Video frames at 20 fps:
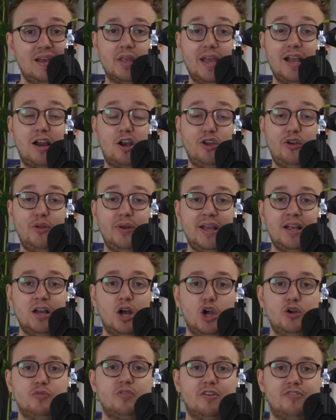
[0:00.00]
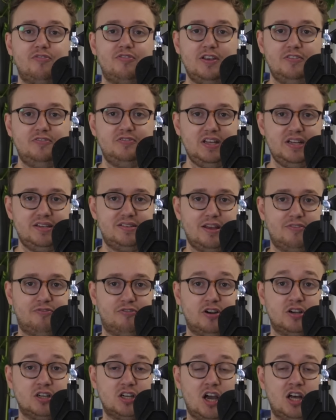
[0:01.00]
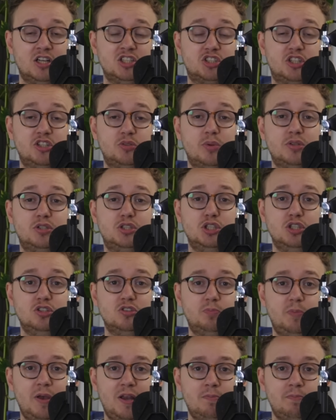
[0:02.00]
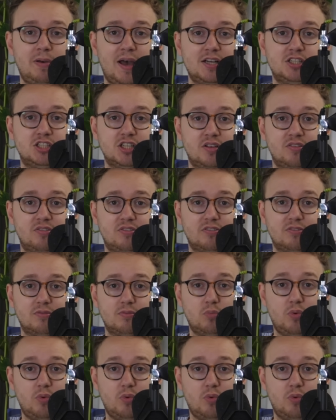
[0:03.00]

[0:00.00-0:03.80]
including over 50 different countries with shoes pin badges,